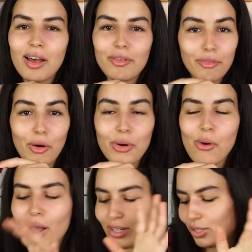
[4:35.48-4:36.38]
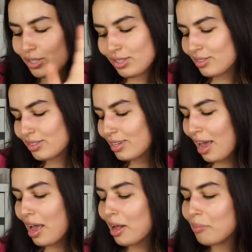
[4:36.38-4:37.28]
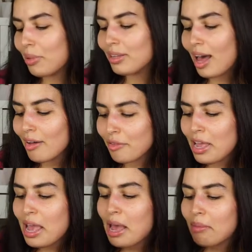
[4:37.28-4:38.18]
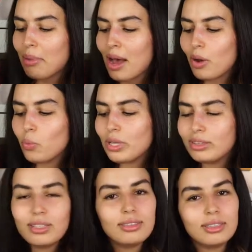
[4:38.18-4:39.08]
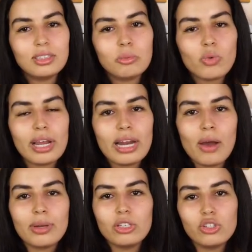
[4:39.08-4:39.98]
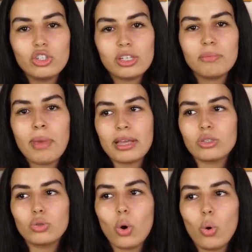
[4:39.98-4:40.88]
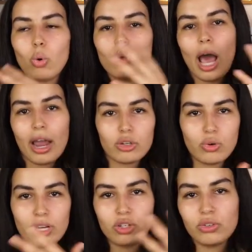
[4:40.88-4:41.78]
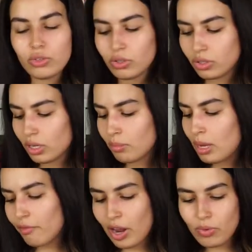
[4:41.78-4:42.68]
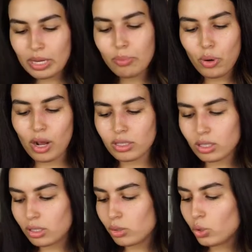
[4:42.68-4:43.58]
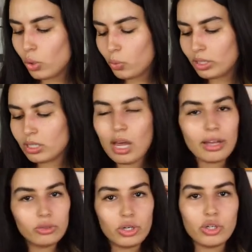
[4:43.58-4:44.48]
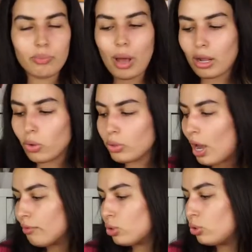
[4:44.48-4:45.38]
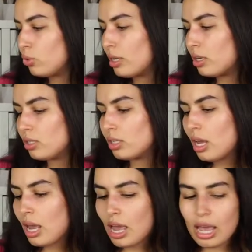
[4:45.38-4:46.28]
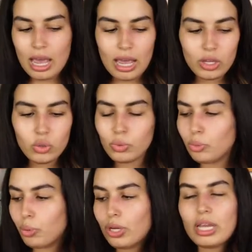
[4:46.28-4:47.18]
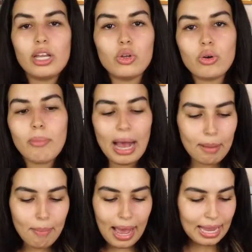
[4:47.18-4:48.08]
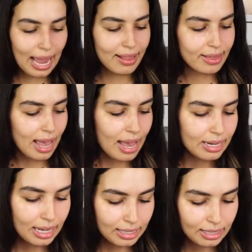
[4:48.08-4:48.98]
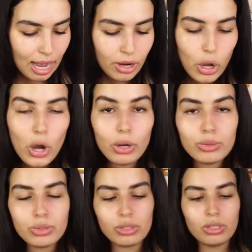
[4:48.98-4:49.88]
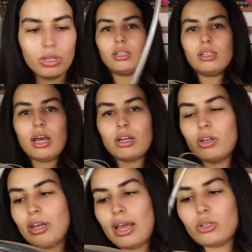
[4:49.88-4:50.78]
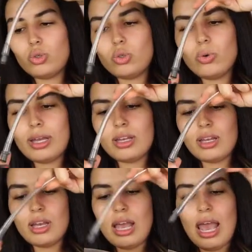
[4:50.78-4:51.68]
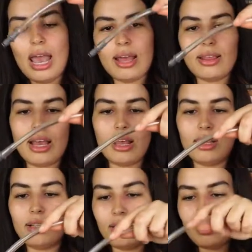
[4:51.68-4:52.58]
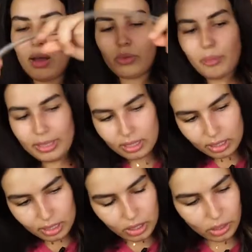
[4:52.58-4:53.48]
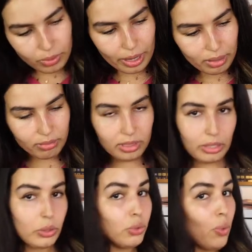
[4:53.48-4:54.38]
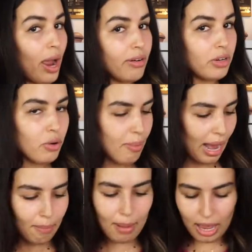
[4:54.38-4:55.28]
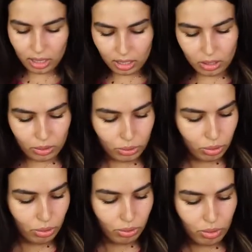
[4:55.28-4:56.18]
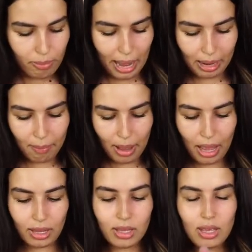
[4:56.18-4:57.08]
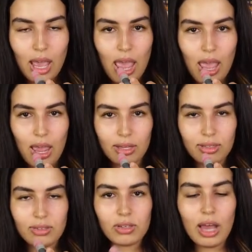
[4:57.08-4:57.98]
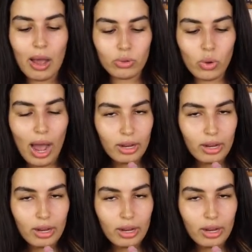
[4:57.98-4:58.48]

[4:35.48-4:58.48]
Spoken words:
that photo, I just can't help but laugh. But with this system right now, it just makes the whole hydration system very practical. So with this hydration pack, all you have to do is you would put it in your backpack, and then it's got a hose that connects to it. And then that would basically go right, like you're wearing your backpack, it goes through the backpack and this is how you